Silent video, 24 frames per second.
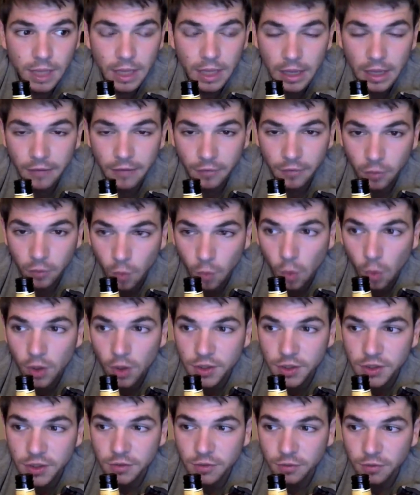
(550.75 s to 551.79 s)
it
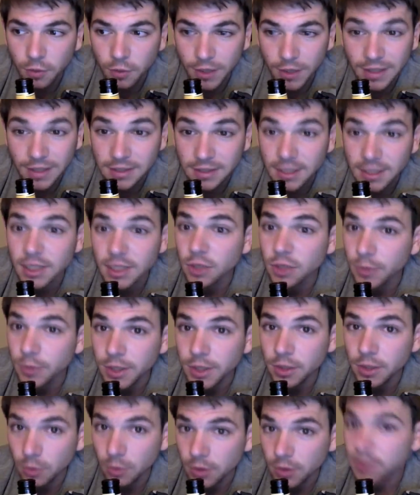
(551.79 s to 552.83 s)
rewards you for
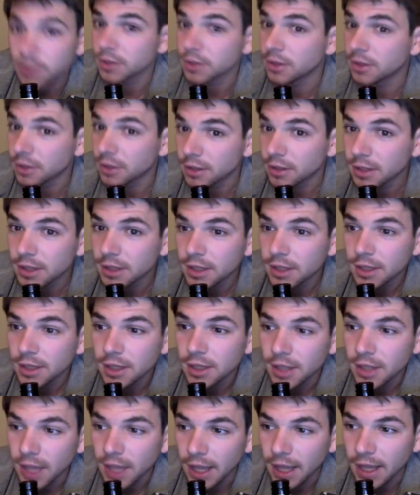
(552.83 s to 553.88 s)
continuing your turn.
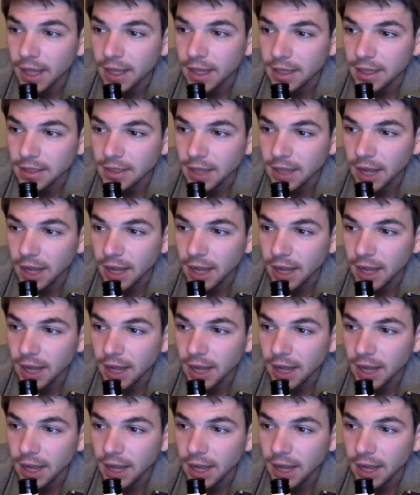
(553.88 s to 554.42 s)
And